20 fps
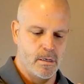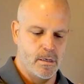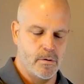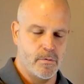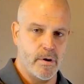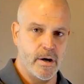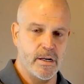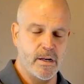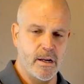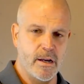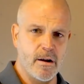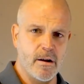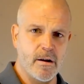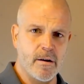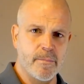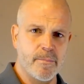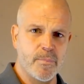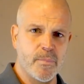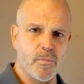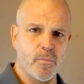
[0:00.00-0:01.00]
right
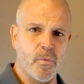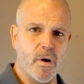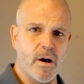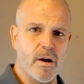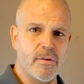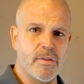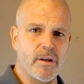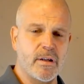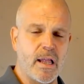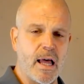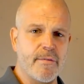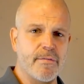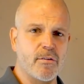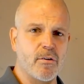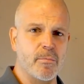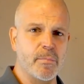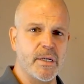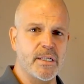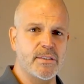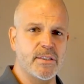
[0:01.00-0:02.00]
here where the
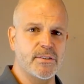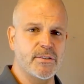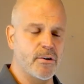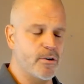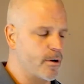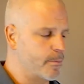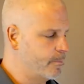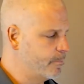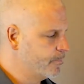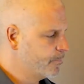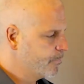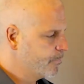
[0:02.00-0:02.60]
clavicle meets the sternum,